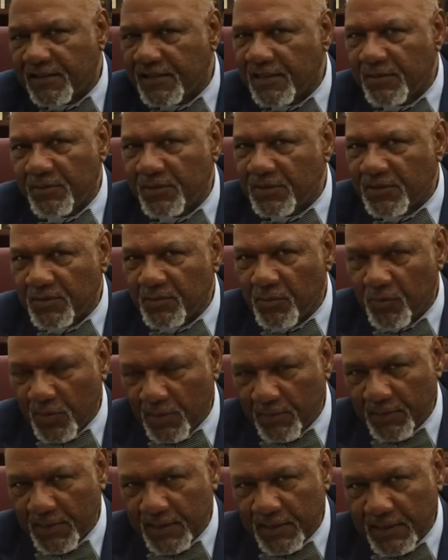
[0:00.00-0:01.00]
she was a
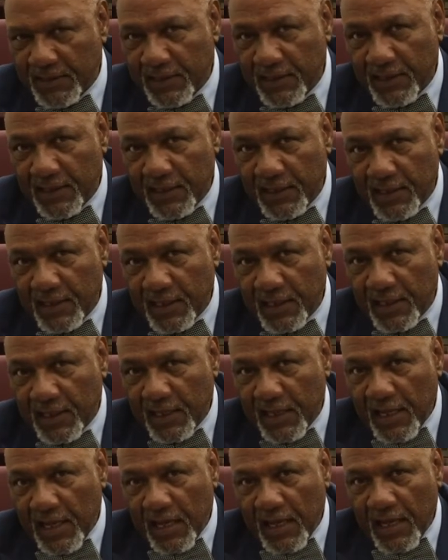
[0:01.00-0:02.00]
woman,
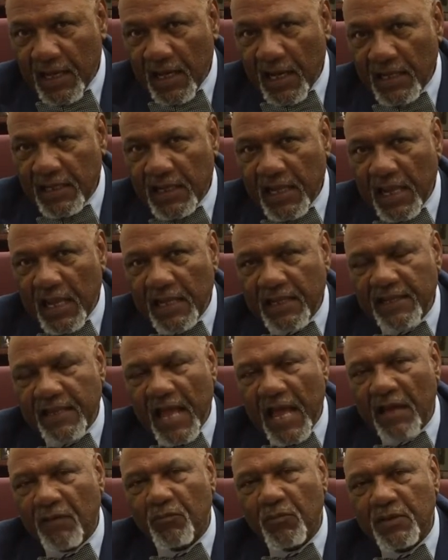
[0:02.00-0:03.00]
and
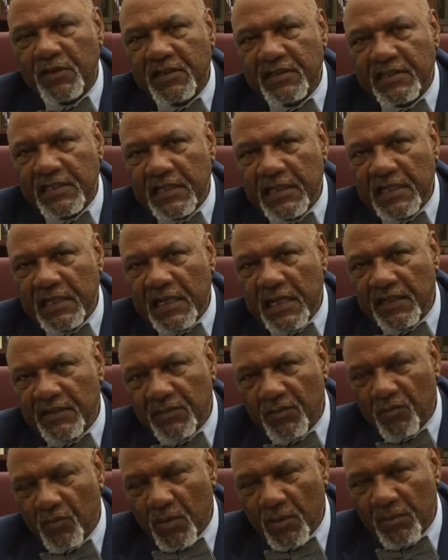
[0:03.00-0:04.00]
that was seen as
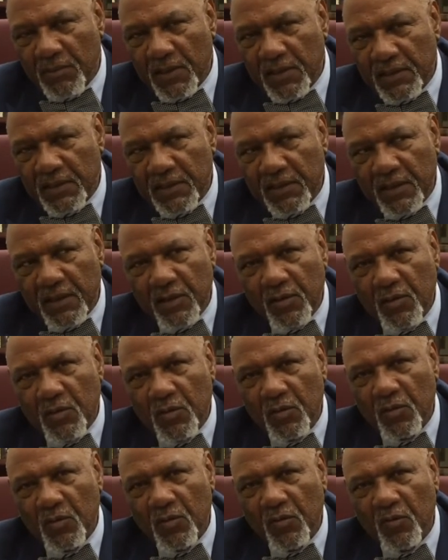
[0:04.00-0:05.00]
a woman
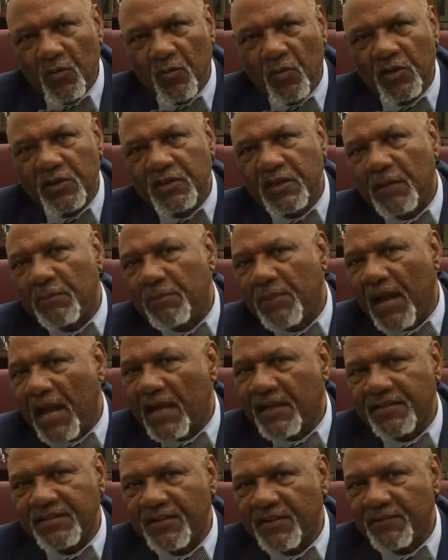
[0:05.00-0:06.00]
who was a
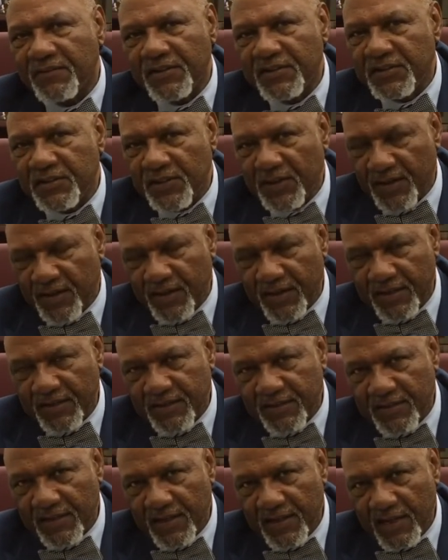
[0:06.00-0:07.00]
pastor of a
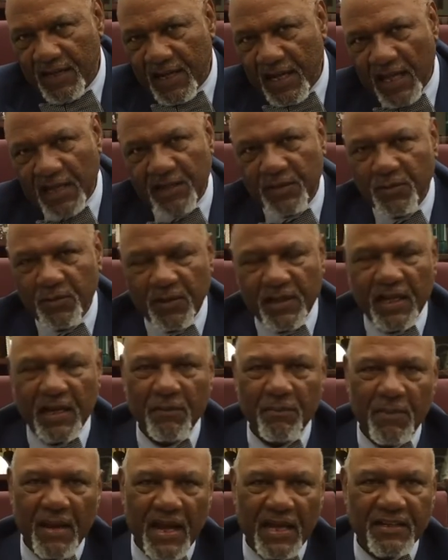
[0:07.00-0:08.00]
church. And you can
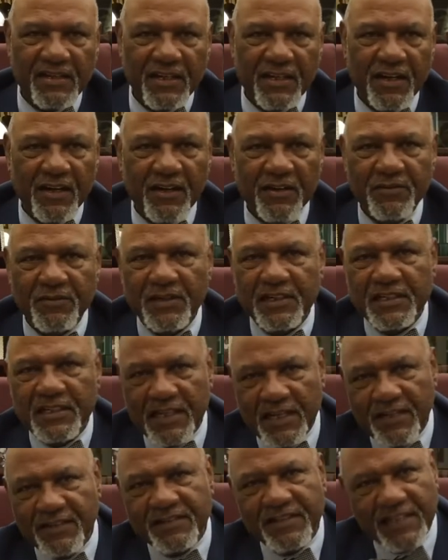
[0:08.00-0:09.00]
imagine 100
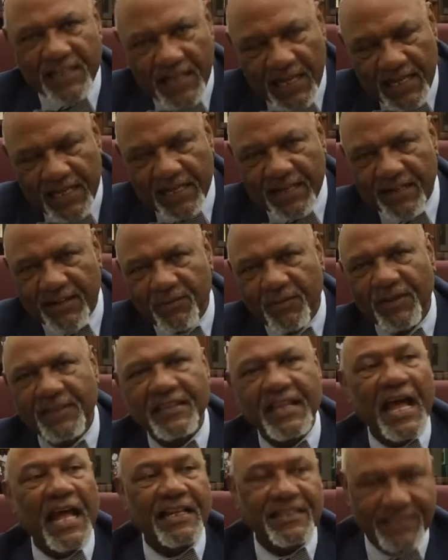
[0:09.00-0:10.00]
years later what
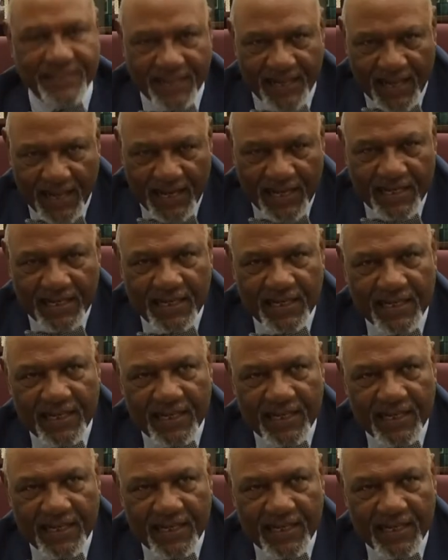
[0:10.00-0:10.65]
that's like